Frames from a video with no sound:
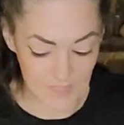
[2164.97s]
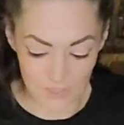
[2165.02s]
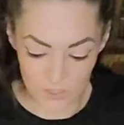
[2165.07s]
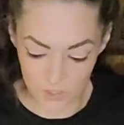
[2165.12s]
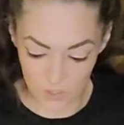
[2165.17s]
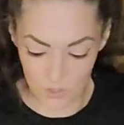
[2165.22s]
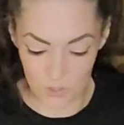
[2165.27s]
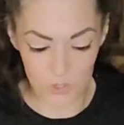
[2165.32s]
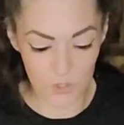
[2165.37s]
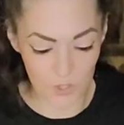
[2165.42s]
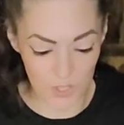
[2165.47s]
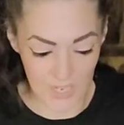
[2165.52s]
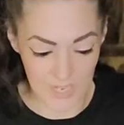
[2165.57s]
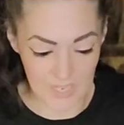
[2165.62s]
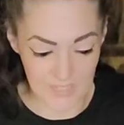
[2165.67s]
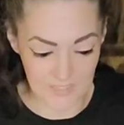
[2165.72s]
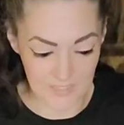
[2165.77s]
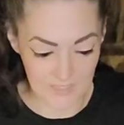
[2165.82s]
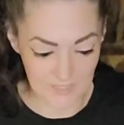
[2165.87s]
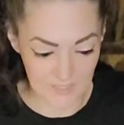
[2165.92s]
And so do
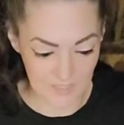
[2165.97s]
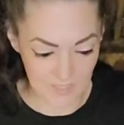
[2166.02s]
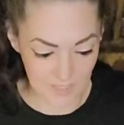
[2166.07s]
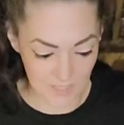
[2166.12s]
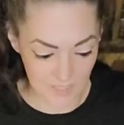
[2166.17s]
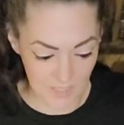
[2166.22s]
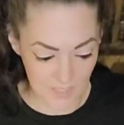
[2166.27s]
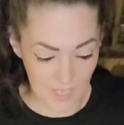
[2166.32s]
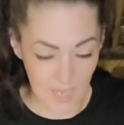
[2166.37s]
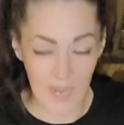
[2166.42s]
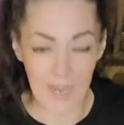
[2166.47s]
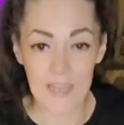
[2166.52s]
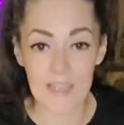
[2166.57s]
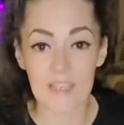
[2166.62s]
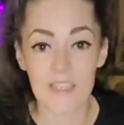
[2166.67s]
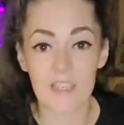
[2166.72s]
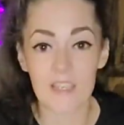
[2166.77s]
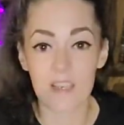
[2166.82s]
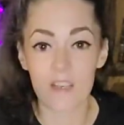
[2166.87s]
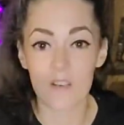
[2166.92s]
trays.
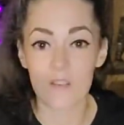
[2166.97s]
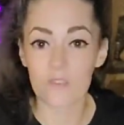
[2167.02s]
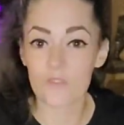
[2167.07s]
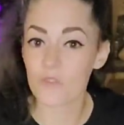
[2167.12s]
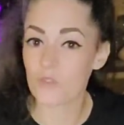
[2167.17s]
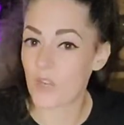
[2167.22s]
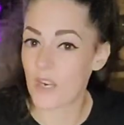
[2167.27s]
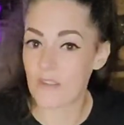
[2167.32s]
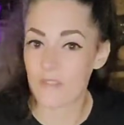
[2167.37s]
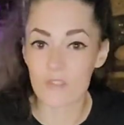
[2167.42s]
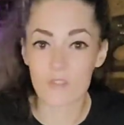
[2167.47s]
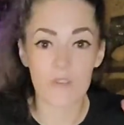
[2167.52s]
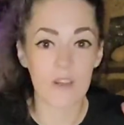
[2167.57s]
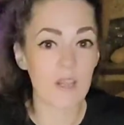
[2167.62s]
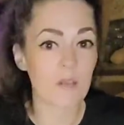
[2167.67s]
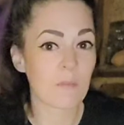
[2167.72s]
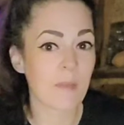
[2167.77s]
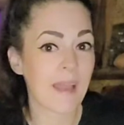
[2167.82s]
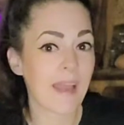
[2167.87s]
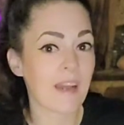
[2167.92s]
I travel
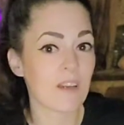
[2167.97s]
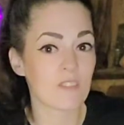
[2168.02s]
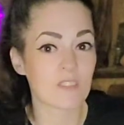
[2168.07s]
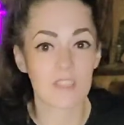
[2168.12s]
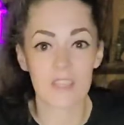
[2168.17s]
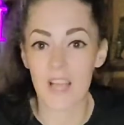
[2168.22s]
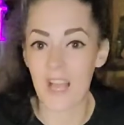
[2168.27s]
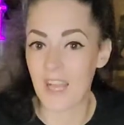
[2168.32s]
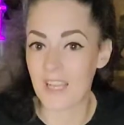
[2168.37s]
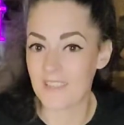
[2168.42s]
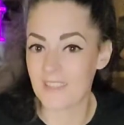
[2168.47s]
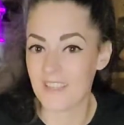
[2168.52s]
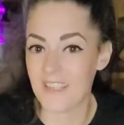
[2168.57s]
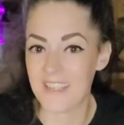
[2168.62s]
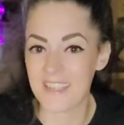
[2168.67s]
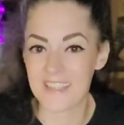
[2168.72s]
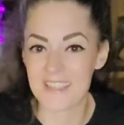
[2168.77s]
around my house a lot